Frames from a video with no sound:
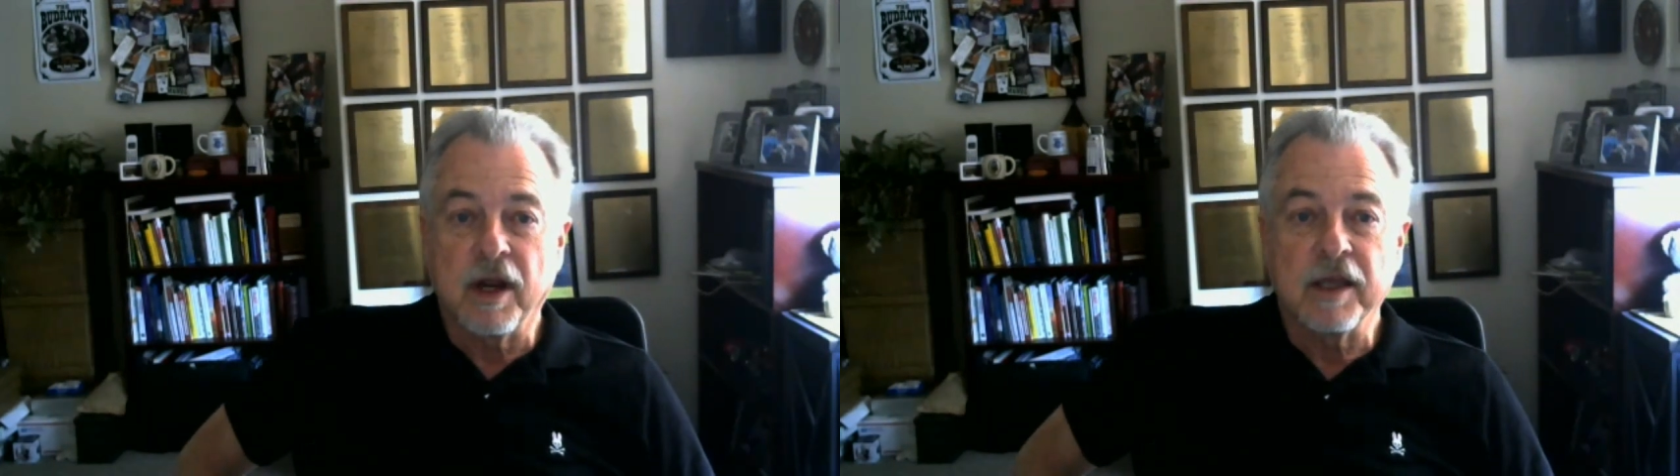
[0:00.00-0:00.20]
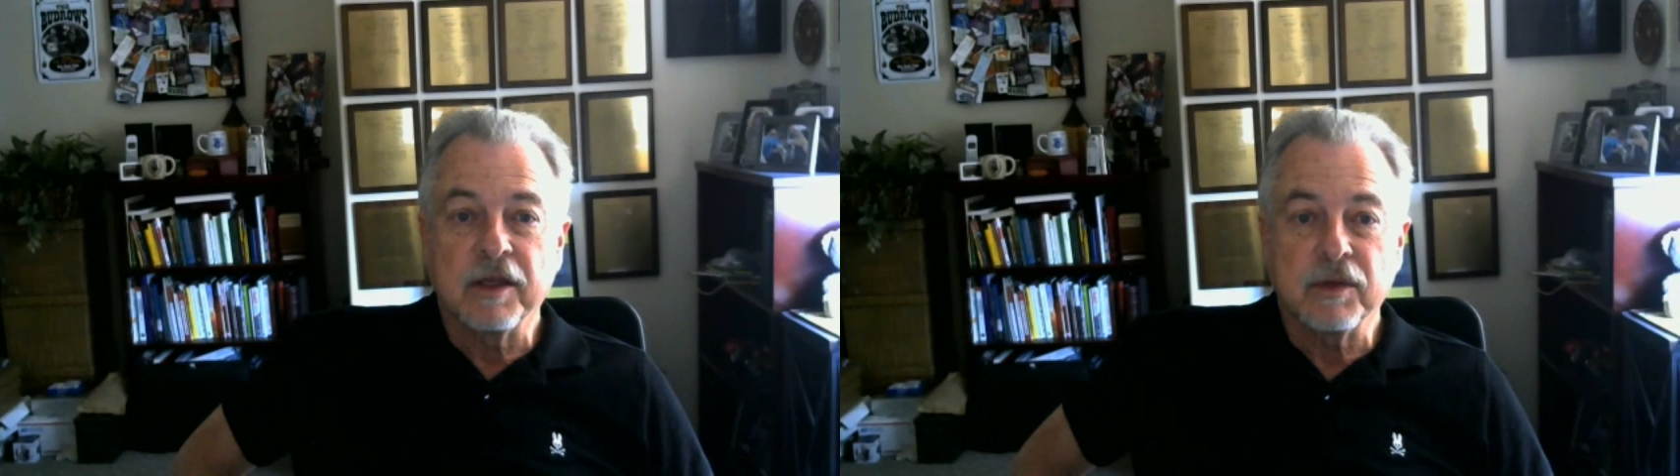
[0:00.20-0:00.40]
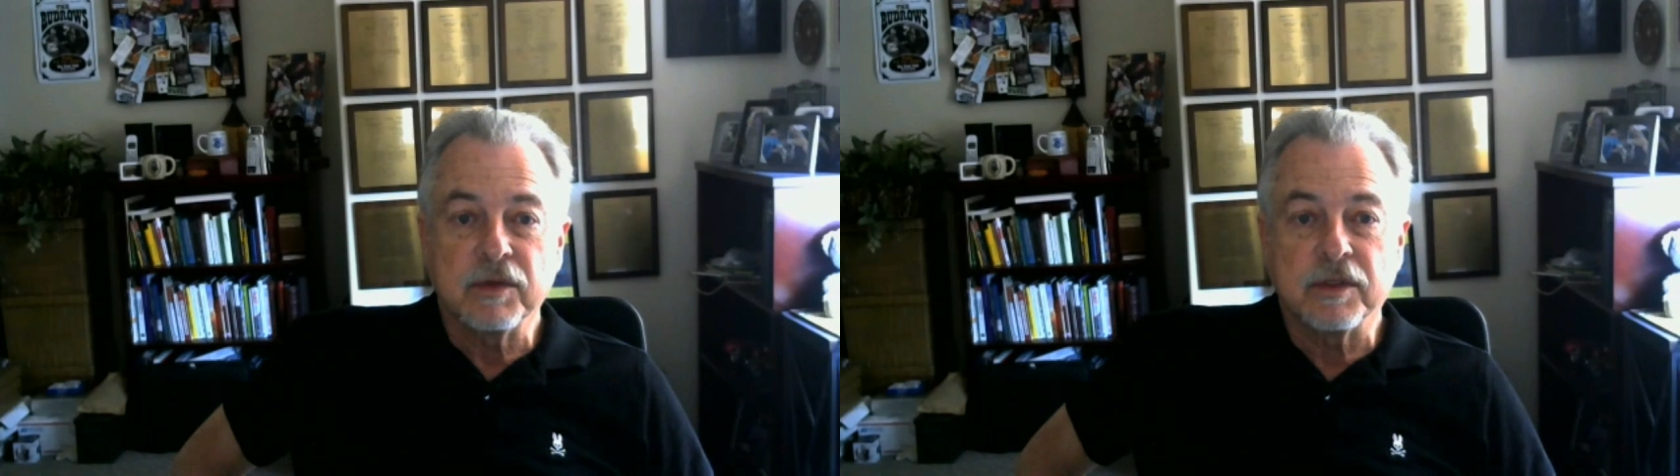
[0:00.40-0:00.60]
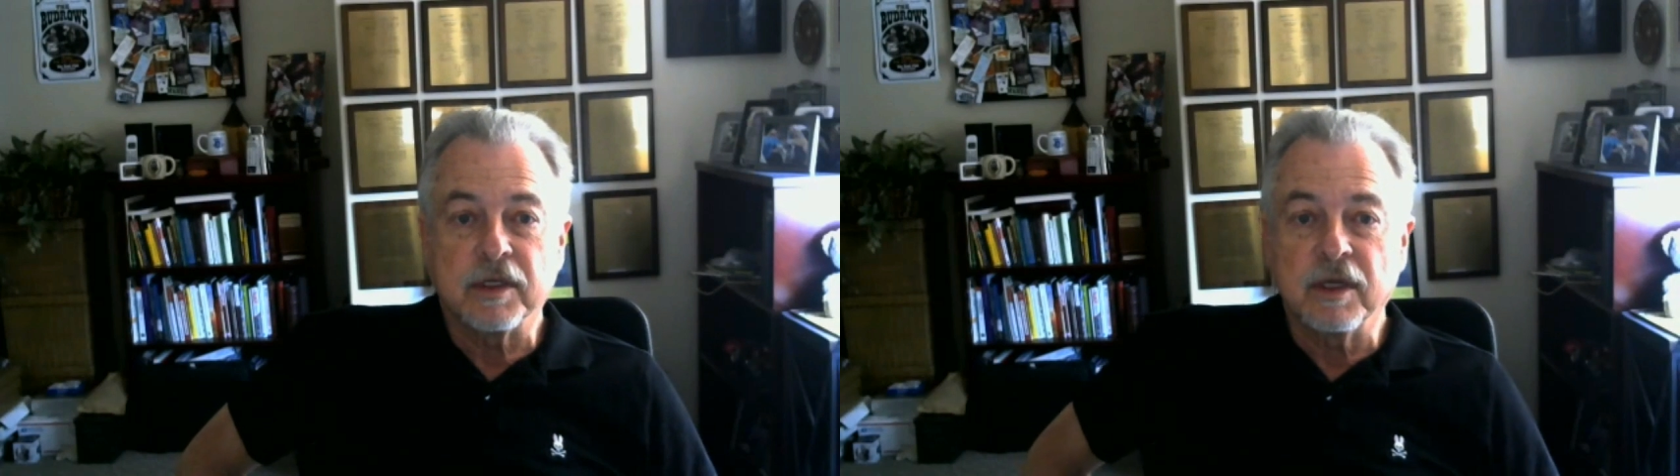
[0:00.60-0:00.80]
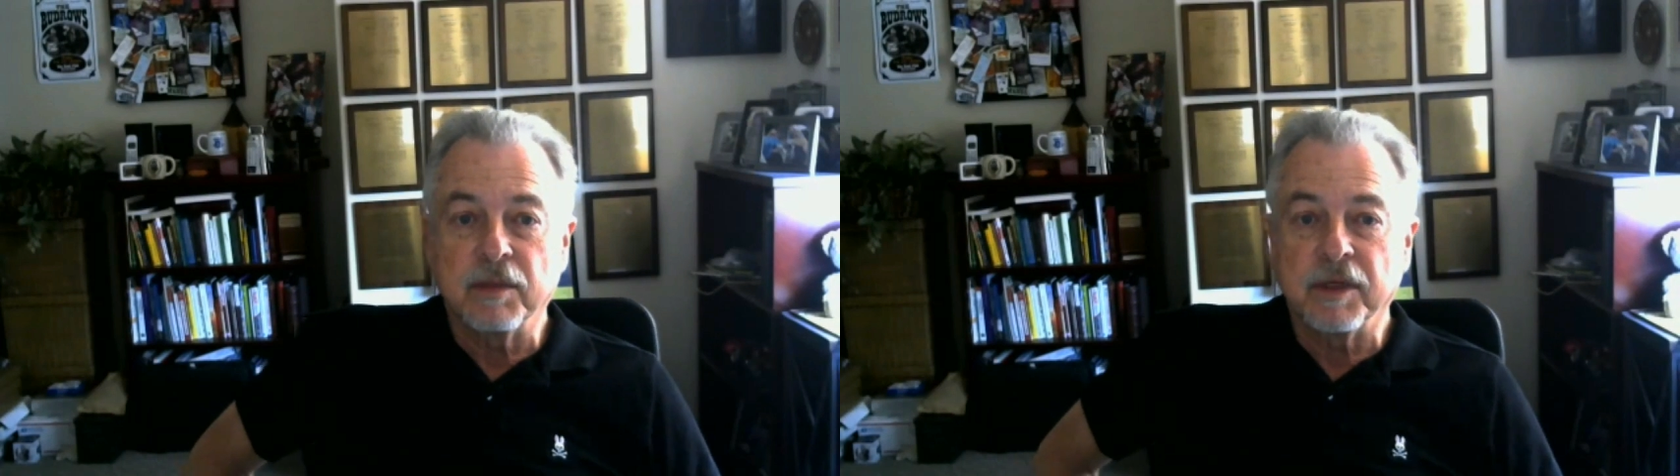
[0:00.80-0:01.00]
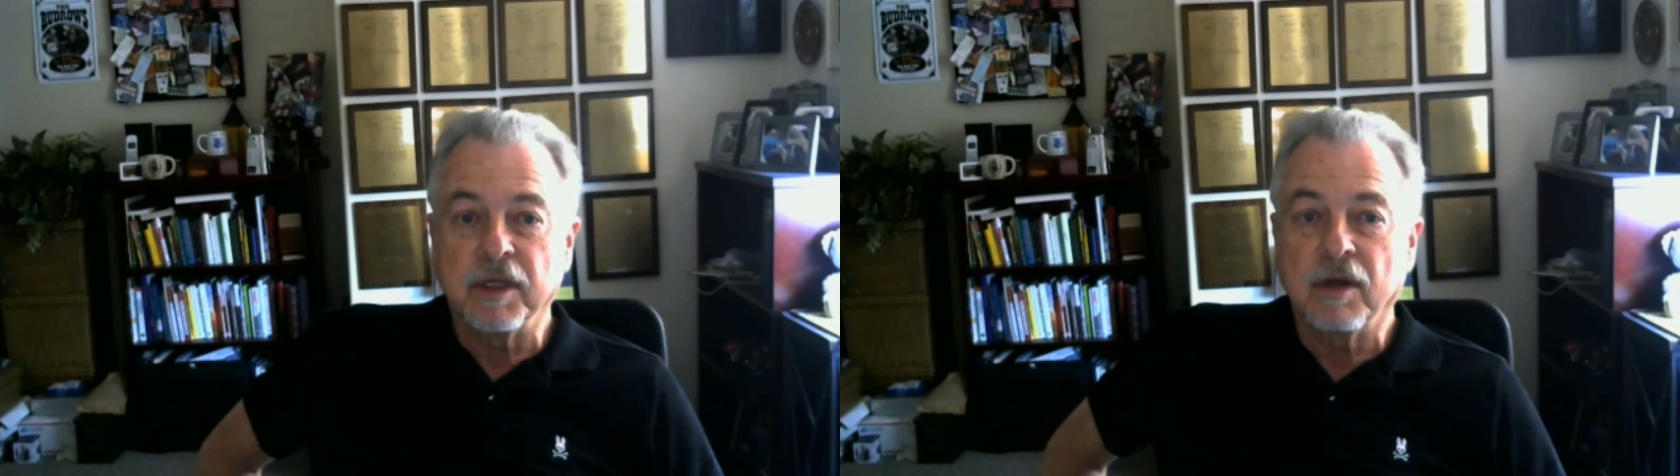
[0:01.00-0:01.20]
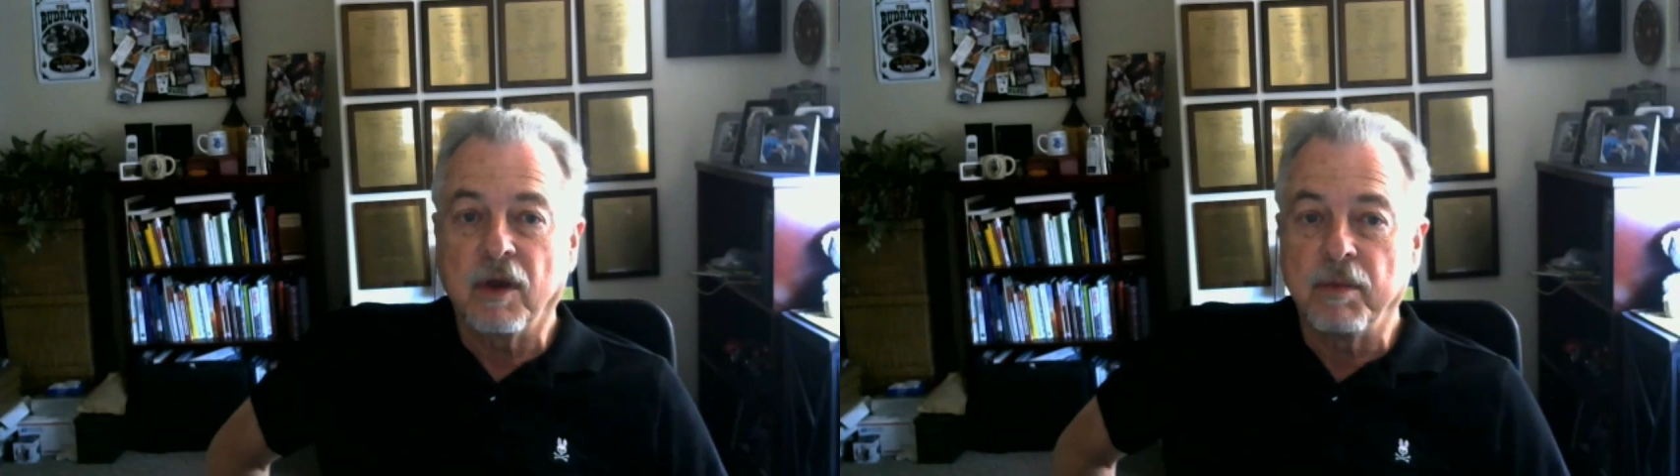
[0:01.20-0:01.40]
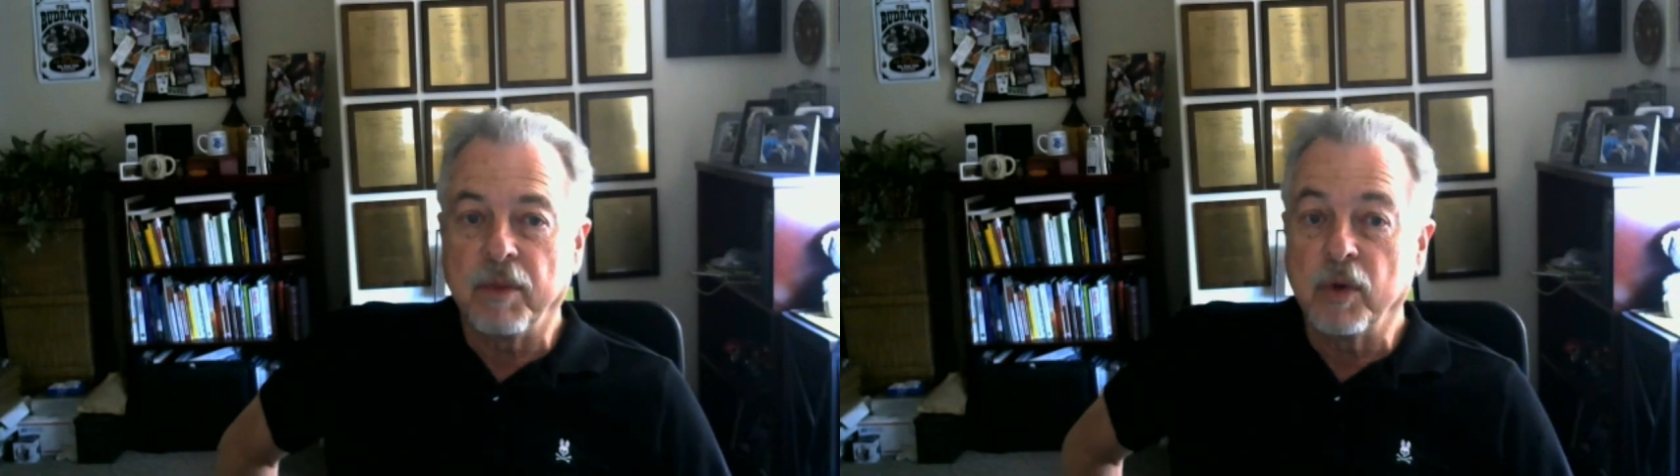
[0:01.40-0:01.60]
I used a company
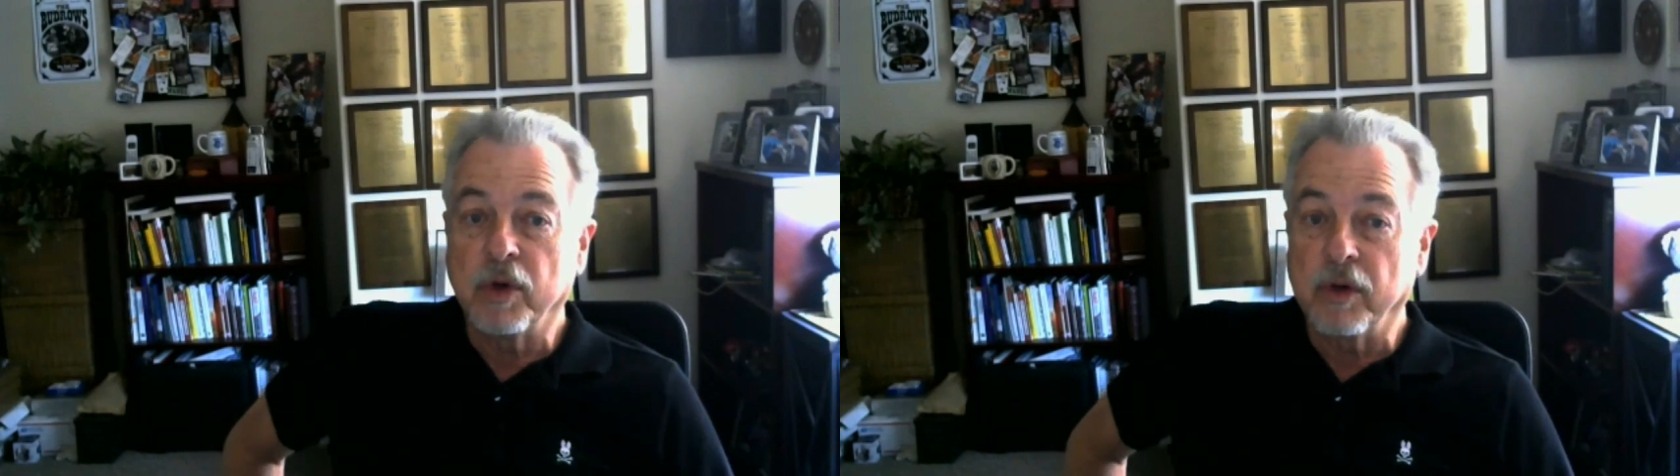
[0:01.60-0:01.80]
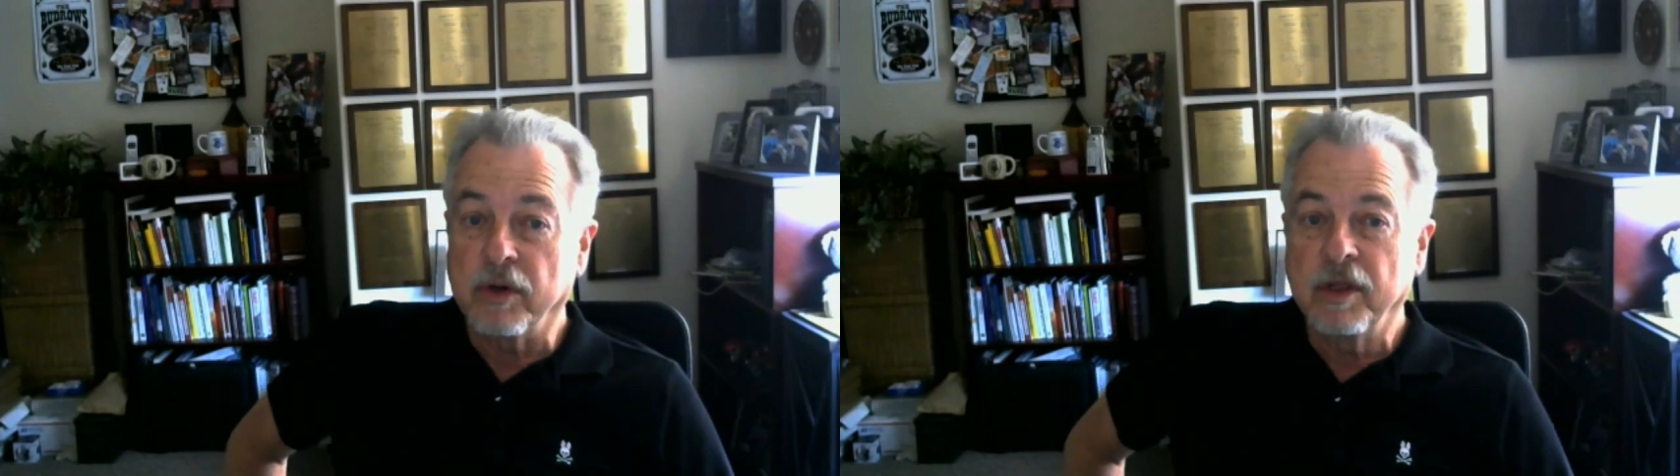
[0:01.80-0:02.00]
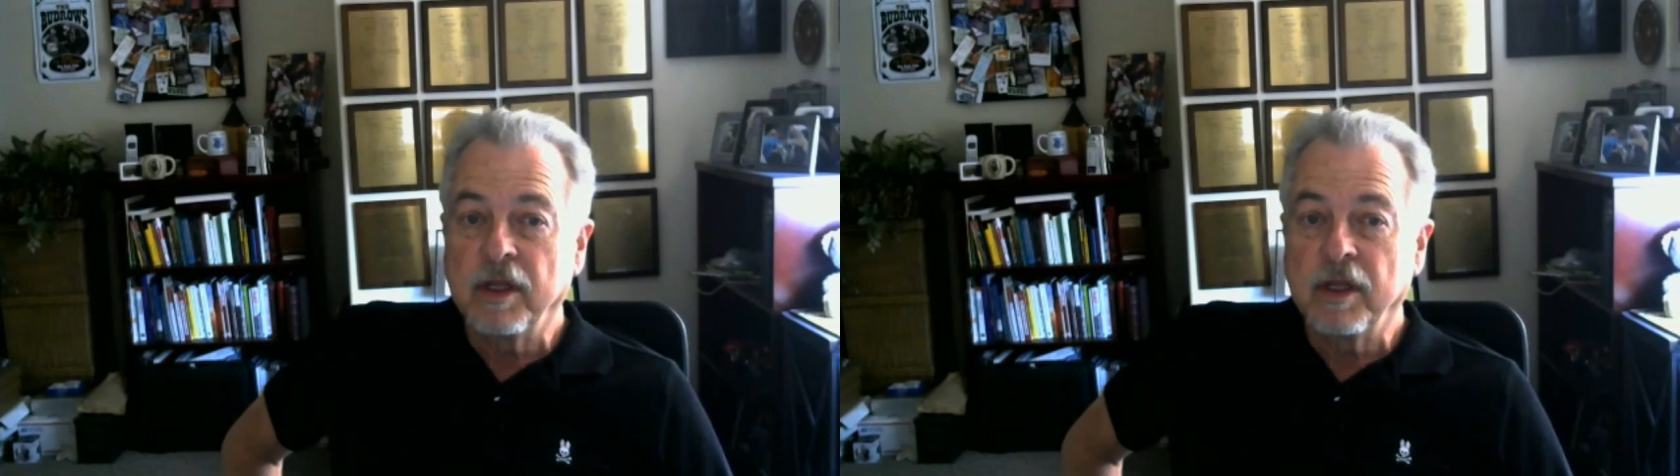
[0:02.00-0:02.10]
called Boker,